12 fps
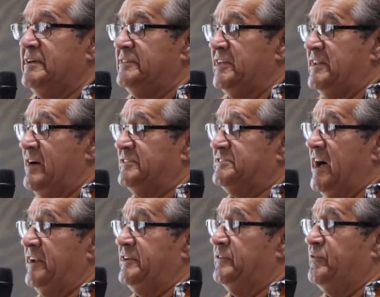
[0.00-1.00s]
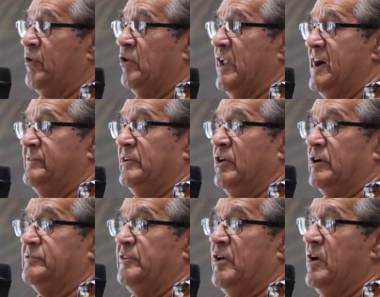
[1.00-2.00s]
then they were starting to fall over like
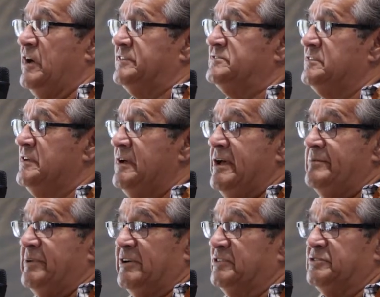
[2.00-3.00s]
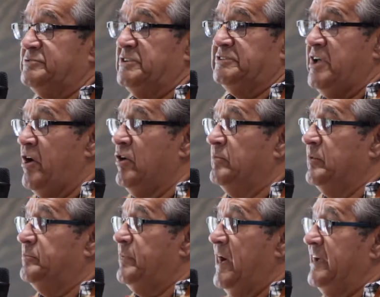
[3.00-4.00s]
flies because it was a terrible
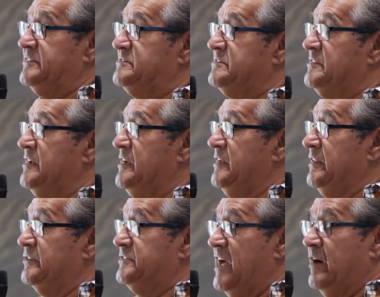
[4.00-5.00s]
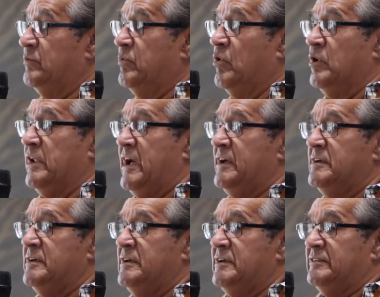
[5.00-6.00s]
place. There's no water,
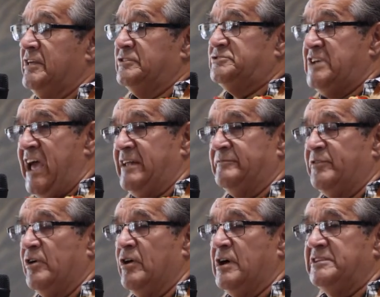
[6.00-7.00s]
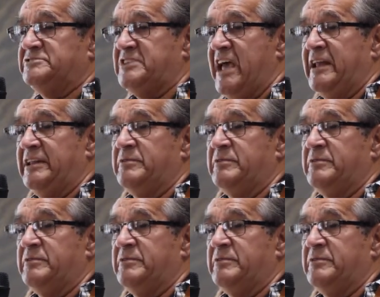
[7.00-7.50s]
there's sand flies, sandy